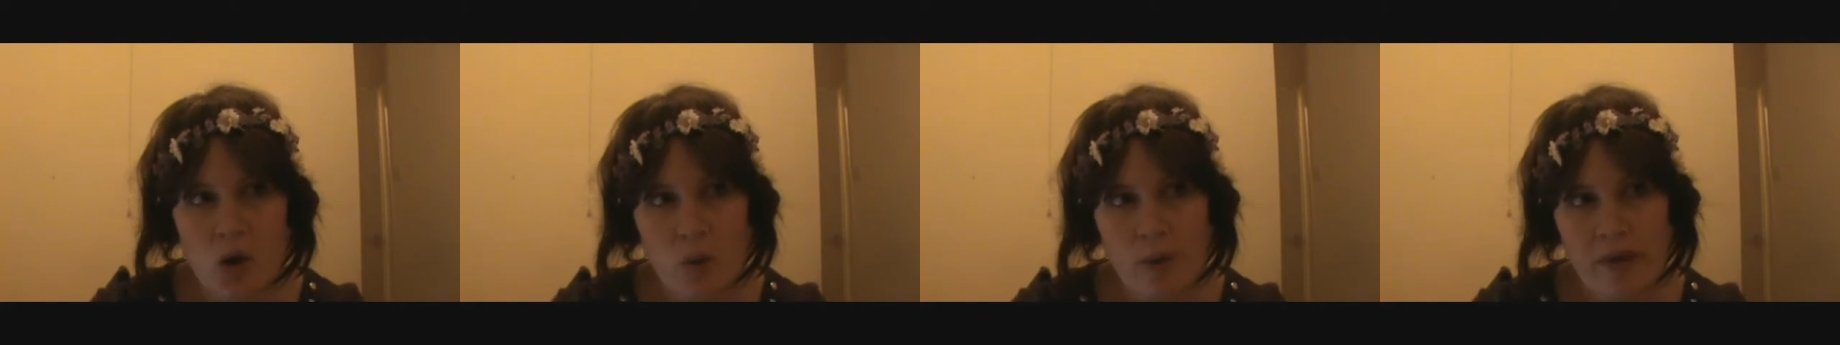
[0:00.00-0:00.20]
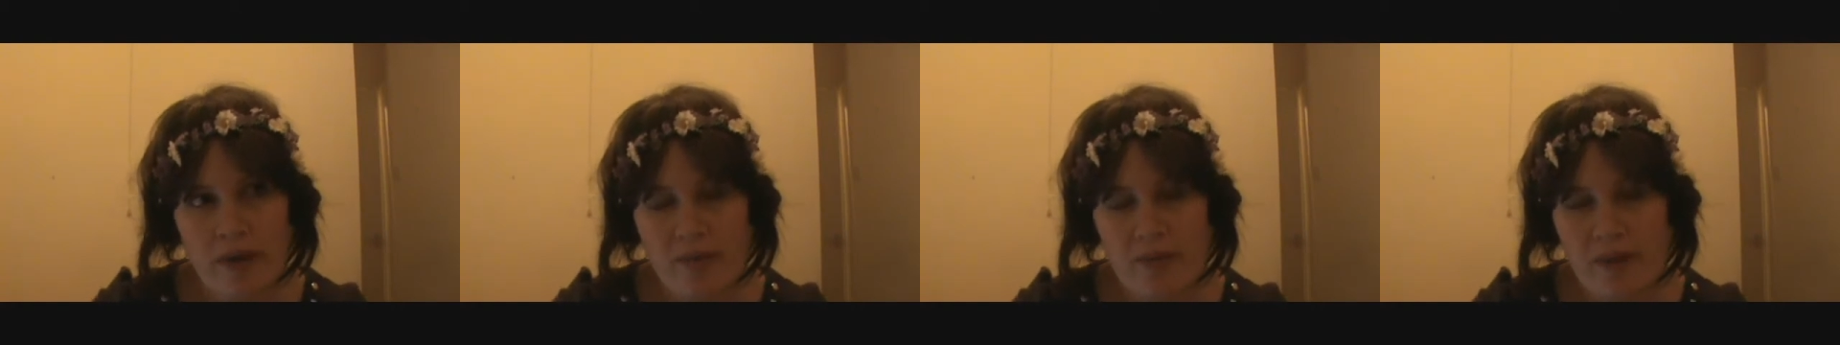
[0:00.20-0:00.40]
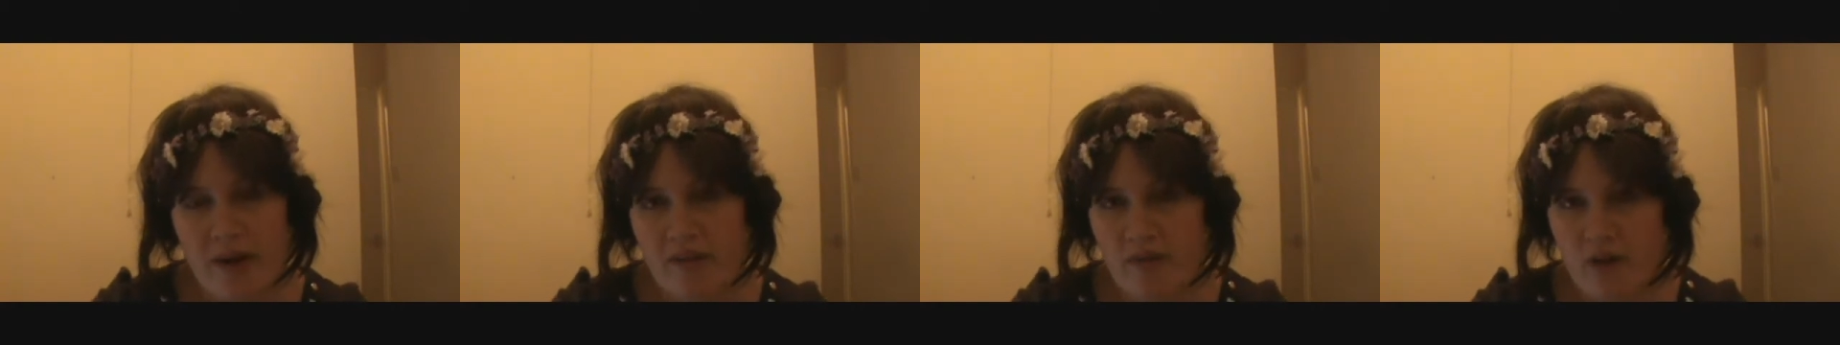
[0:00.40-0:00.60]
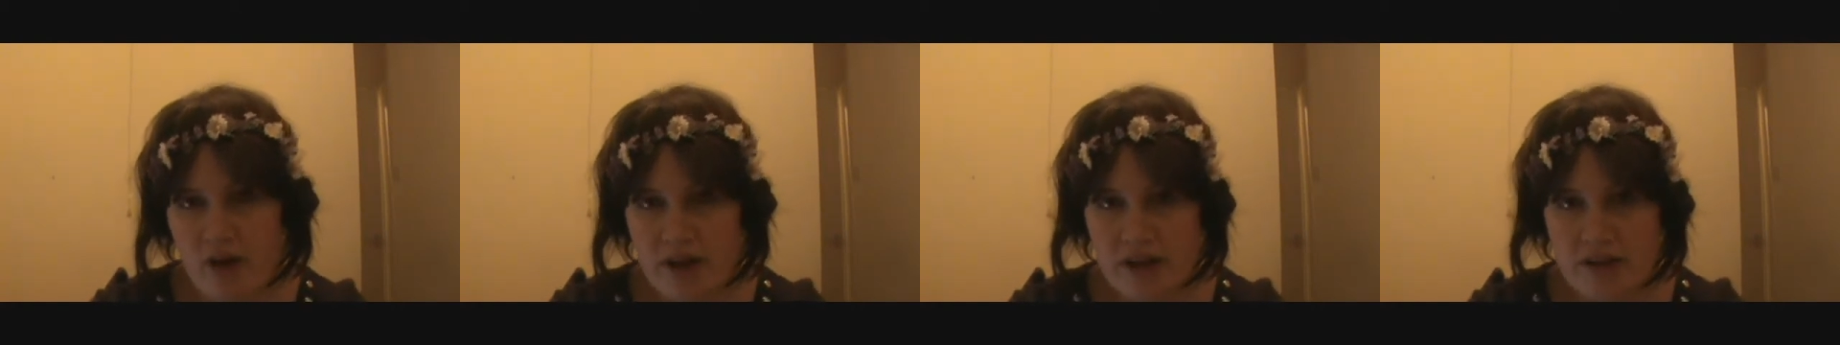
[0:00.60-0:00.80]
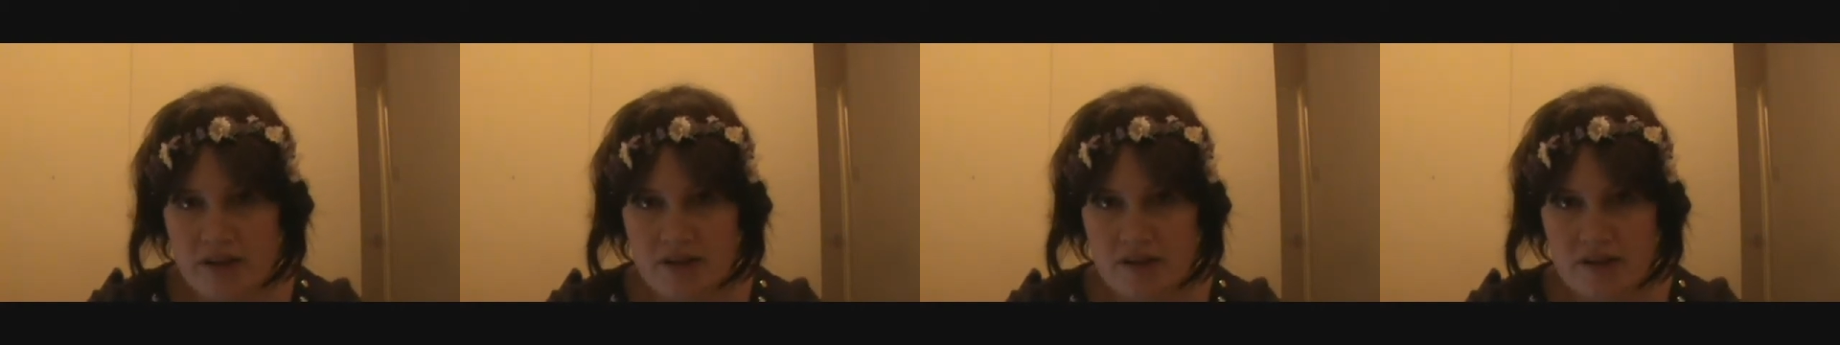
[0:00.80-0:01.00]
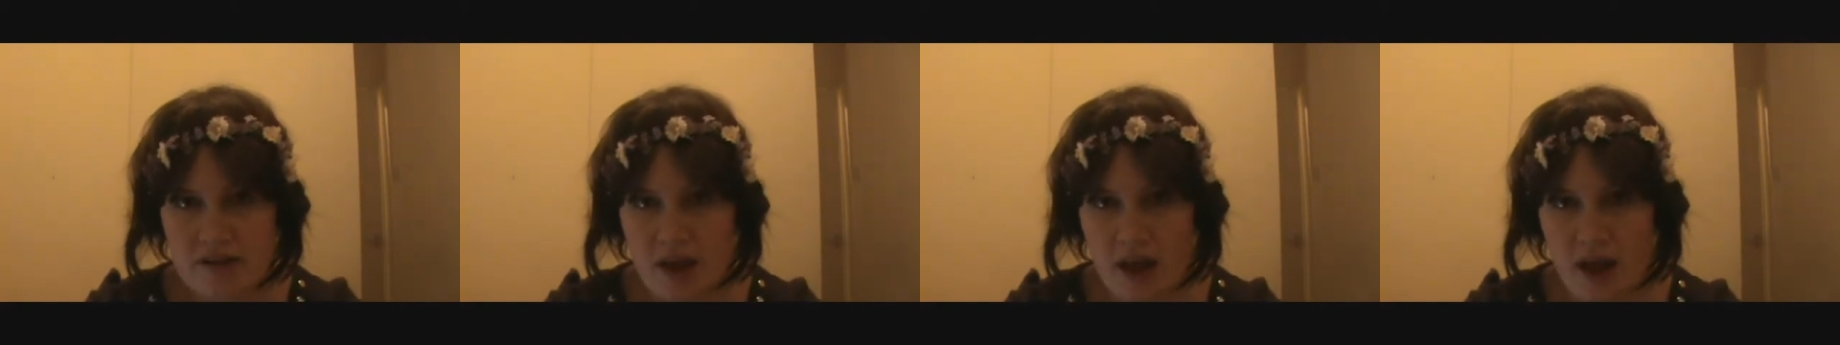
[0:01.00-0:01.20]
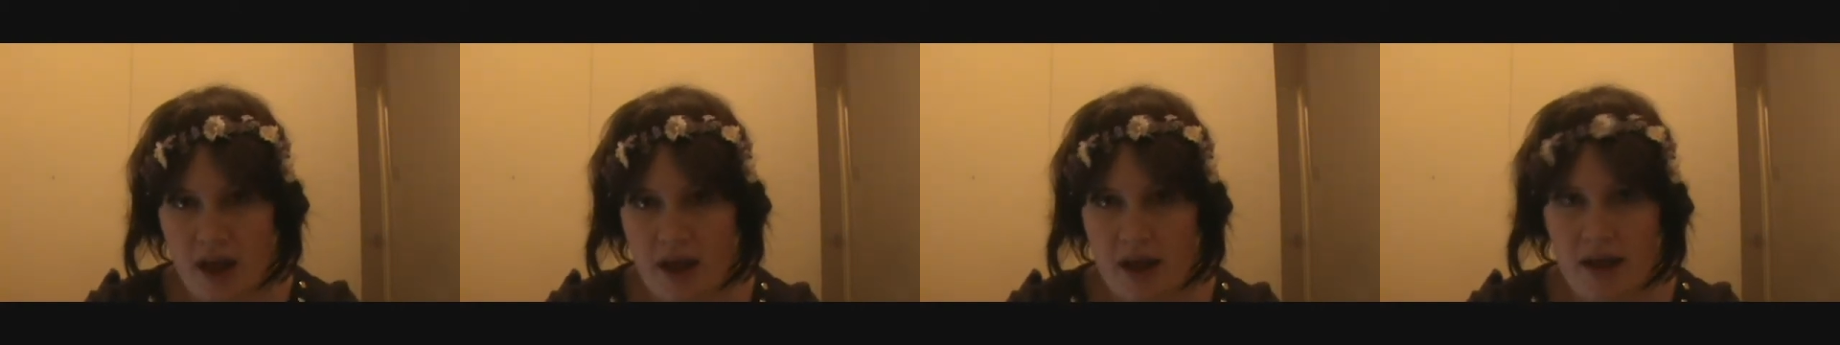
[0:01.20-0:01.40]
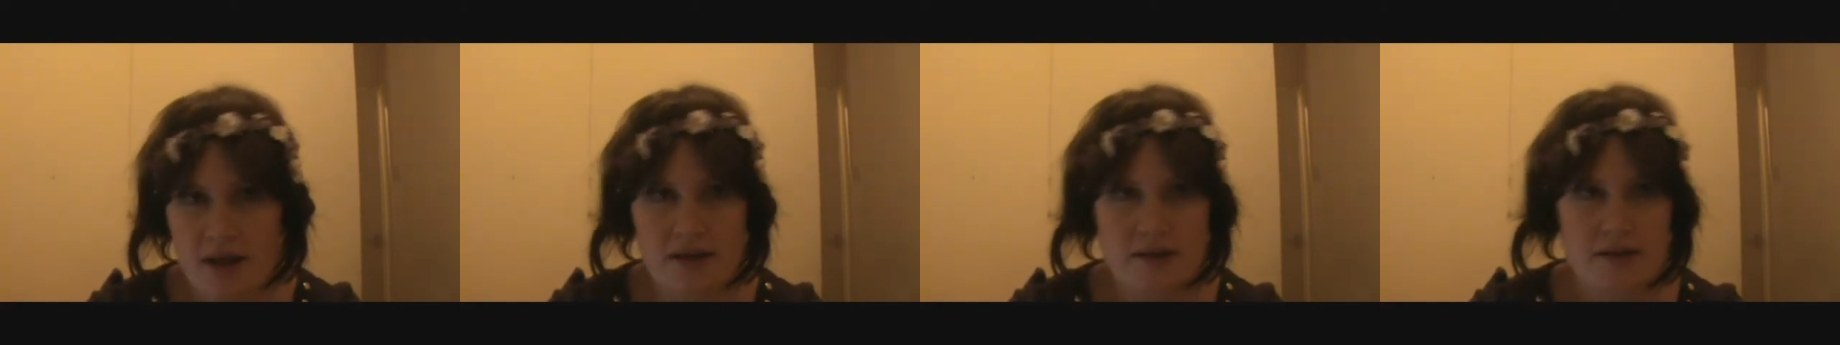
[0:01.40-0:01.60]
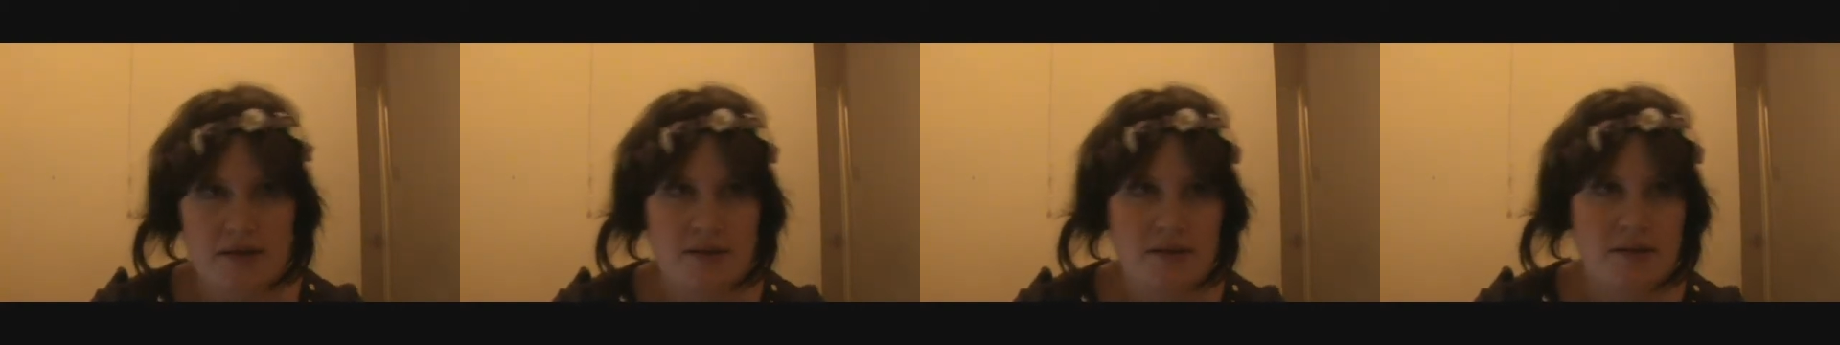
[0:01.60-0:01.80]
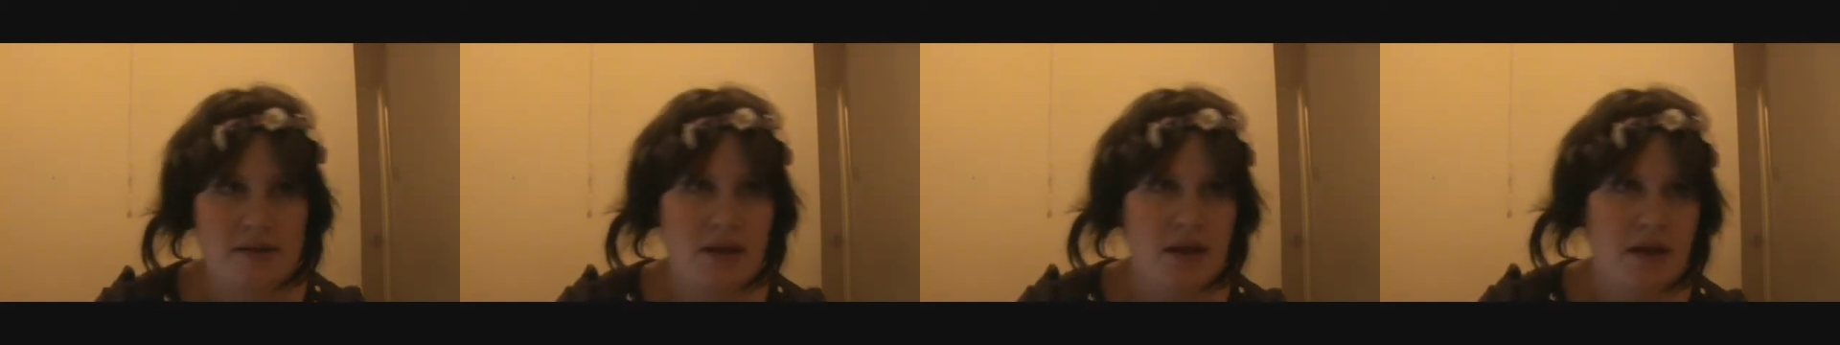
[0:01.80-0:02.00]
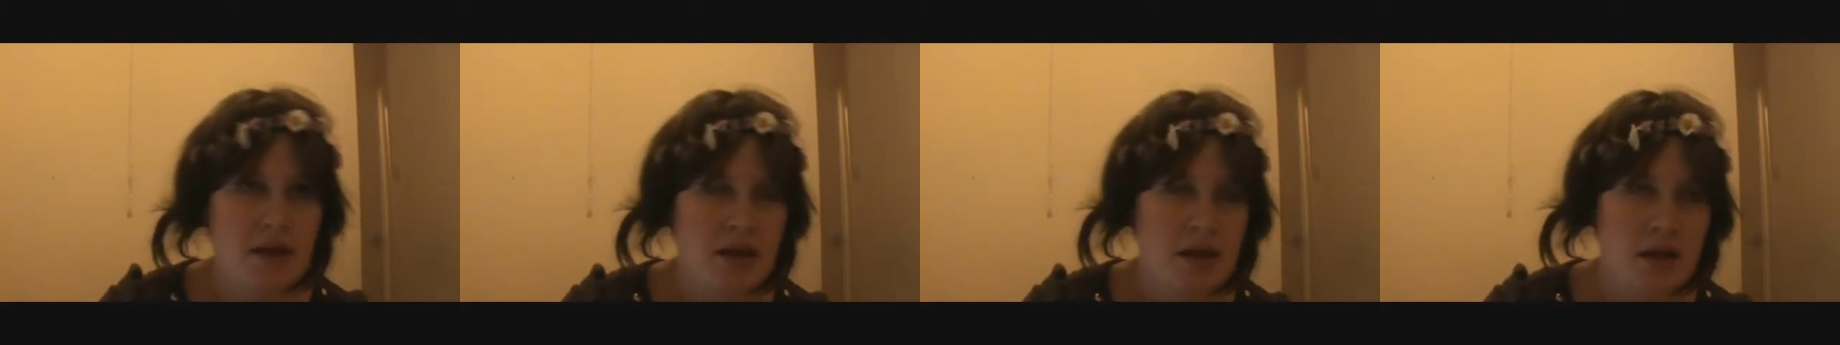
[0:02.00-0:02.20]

with my friends and